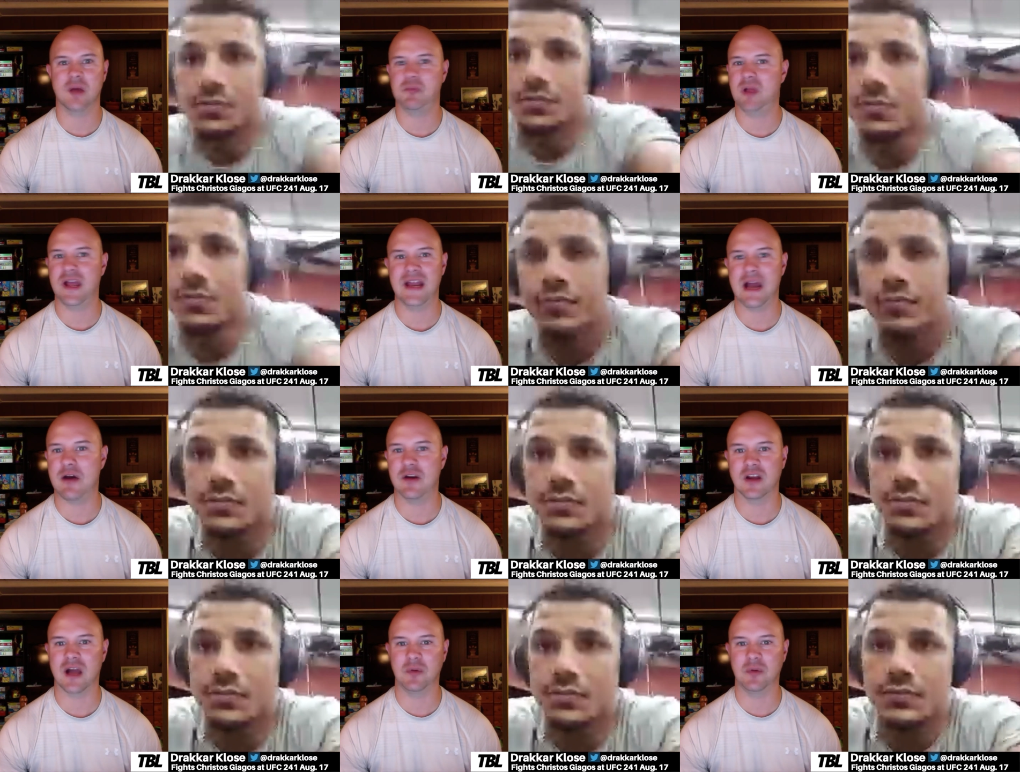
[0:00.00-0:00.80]
Speaker 1: playing out in a
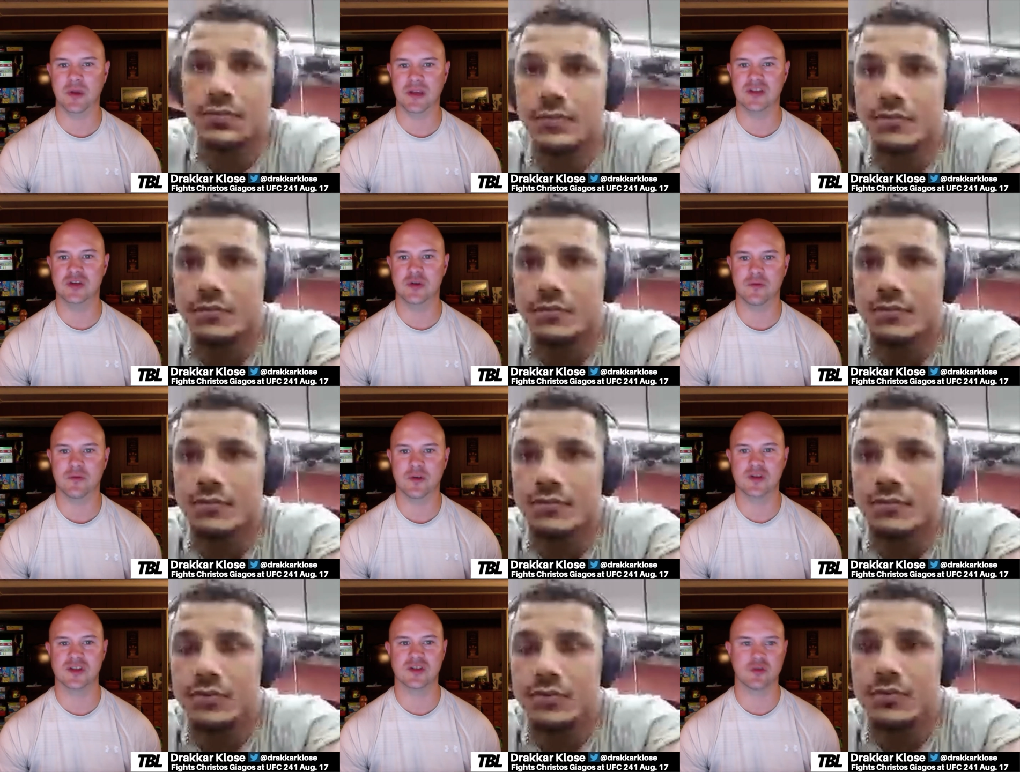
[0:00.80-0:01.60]
couple weeks? You
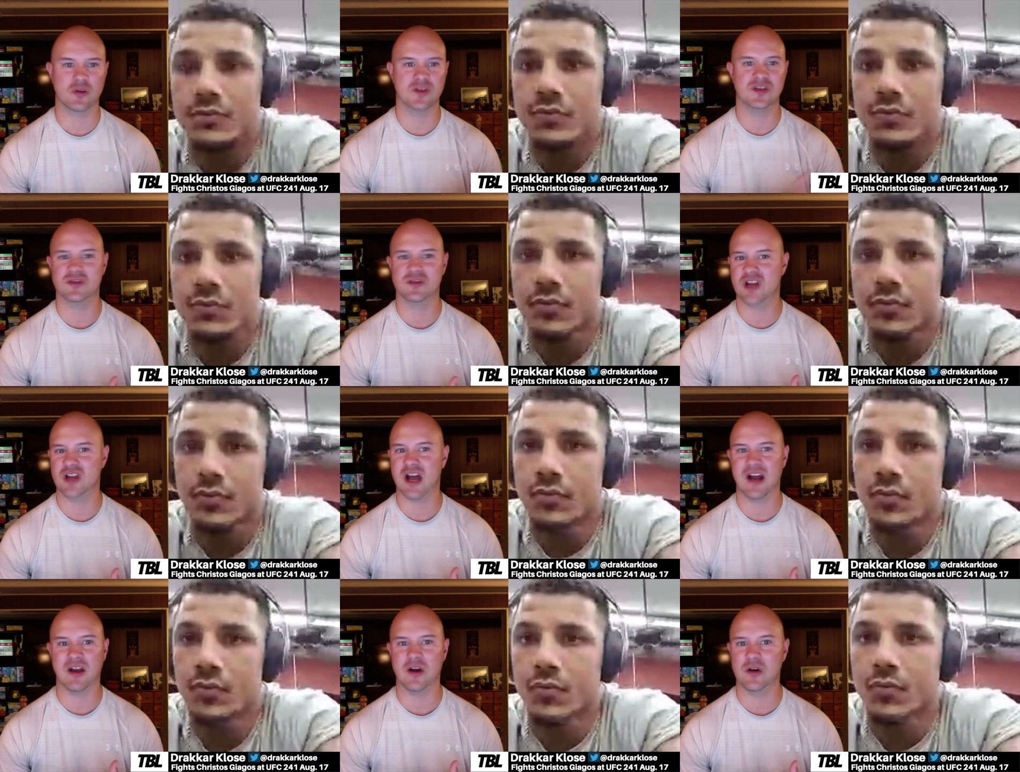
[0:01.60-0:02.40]
versus Christos
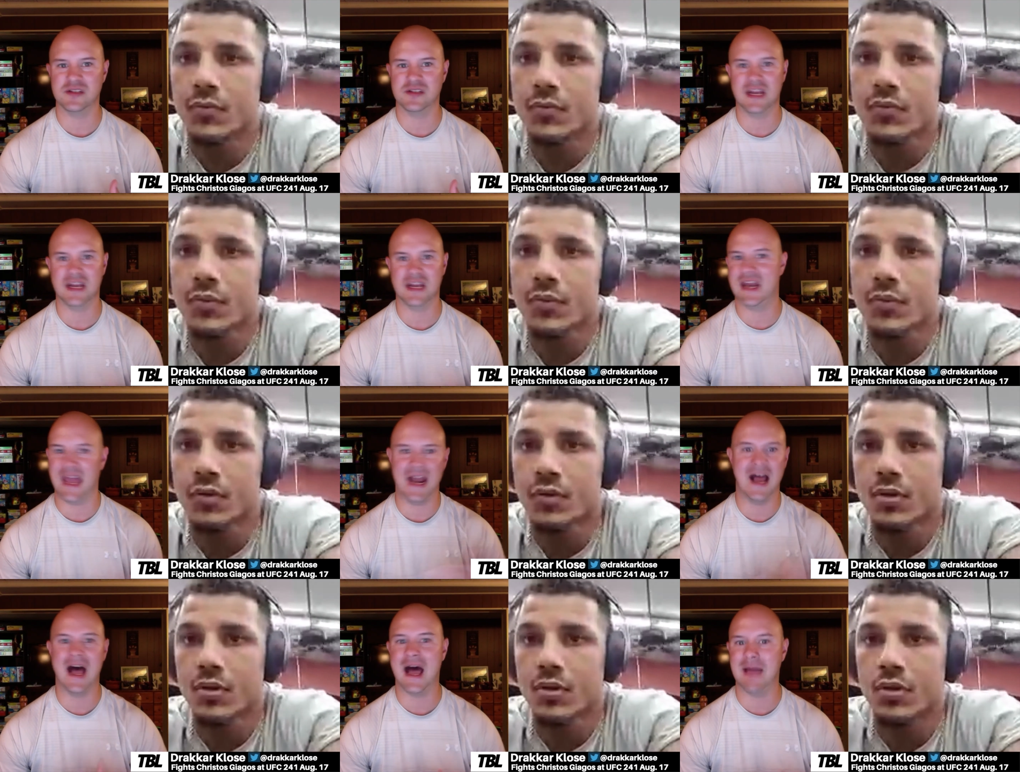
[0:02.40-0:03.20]
Giagos in
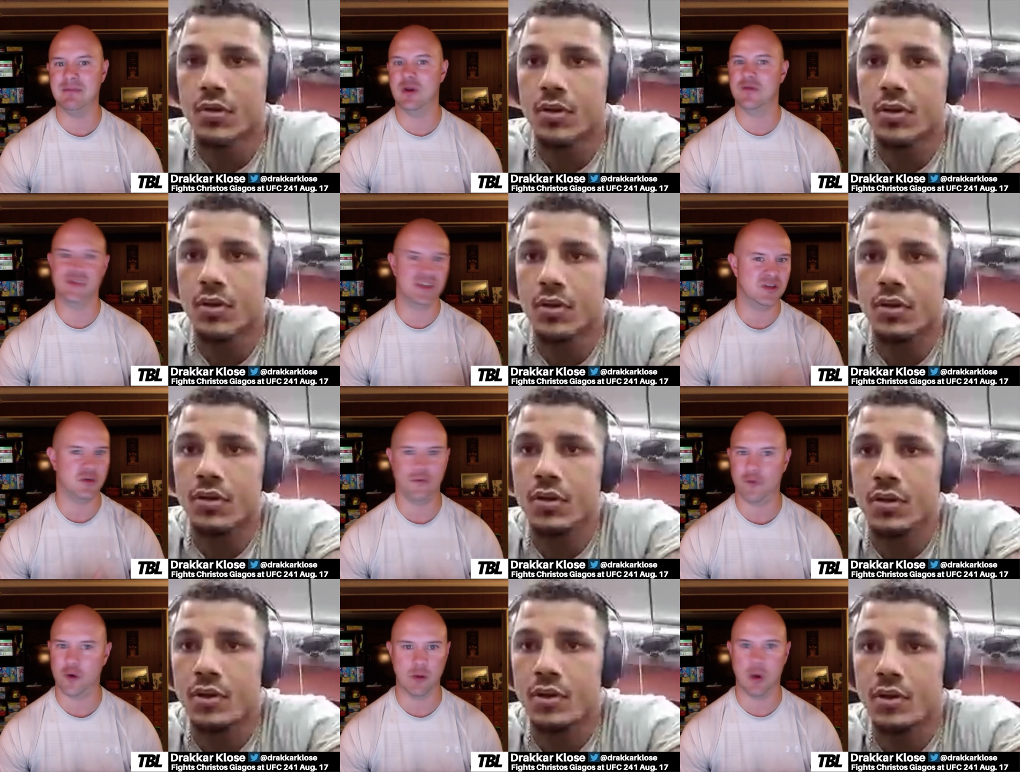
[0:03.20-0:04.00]
Anaheim, UFC
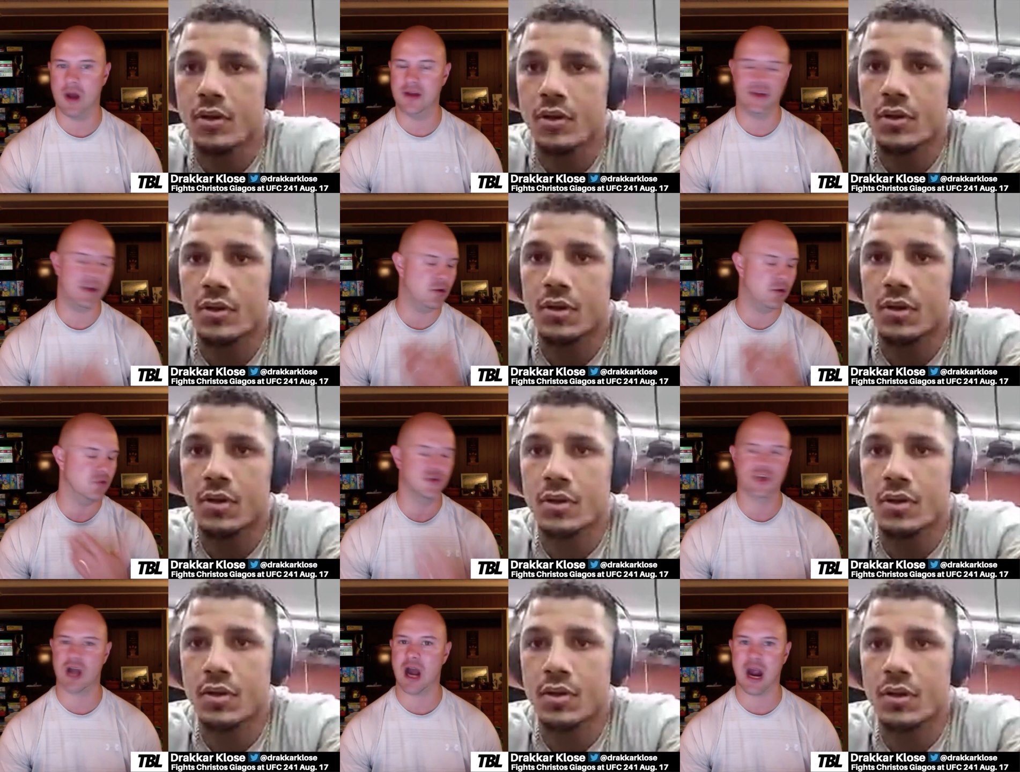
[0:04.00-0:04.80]
241, huge
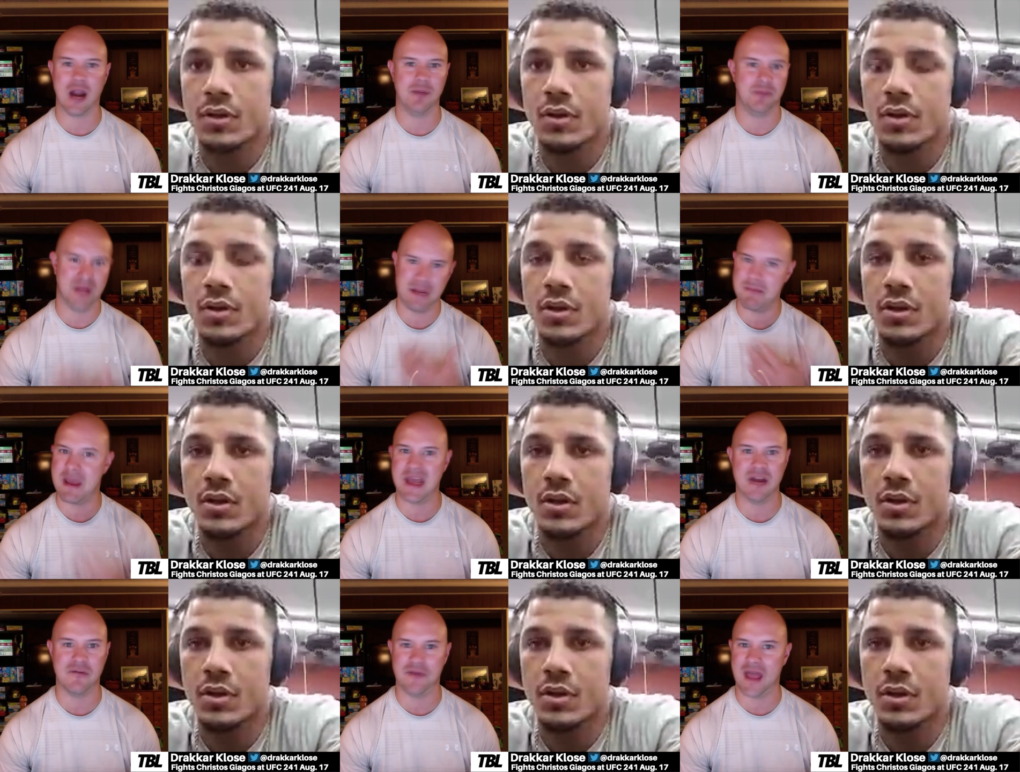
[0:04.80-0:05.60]
card, big main
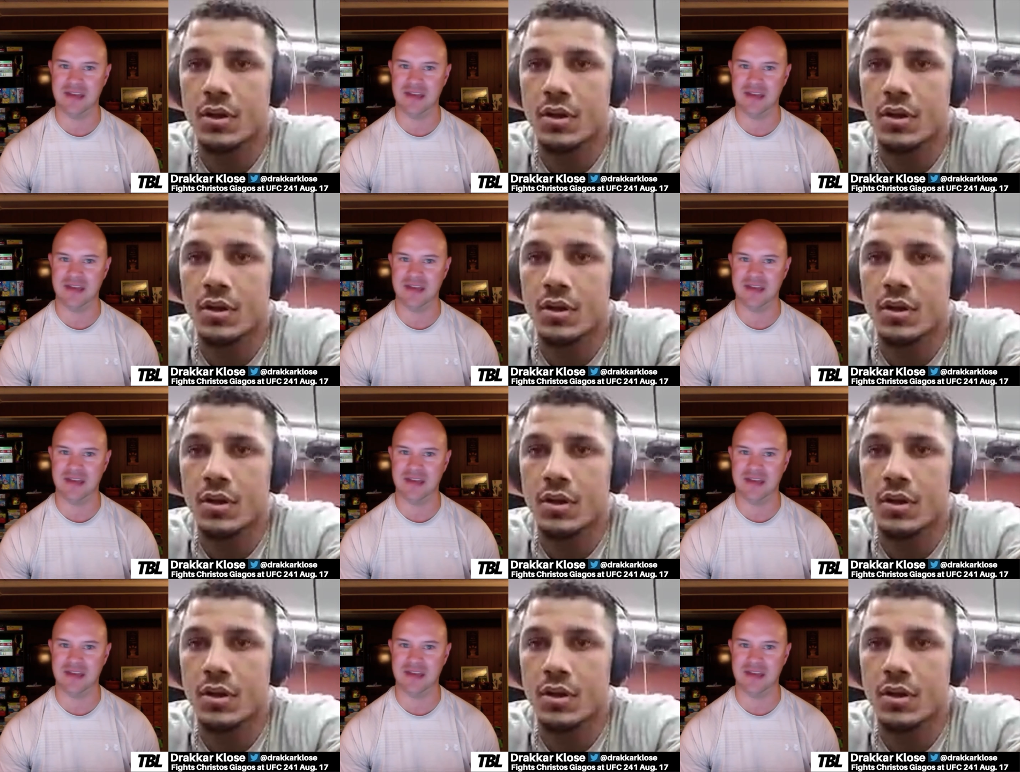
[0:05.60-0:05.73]
event.